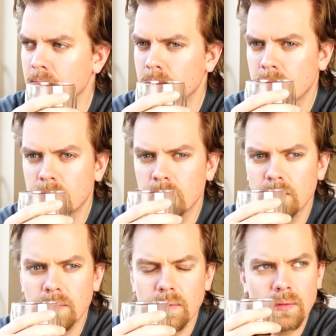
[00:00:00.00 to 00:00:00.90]

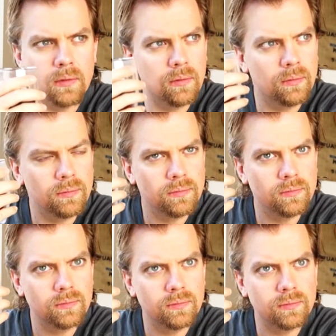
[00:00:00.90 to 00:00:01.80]

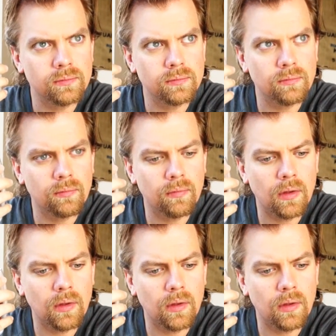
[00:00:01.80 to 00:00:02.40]
(silence)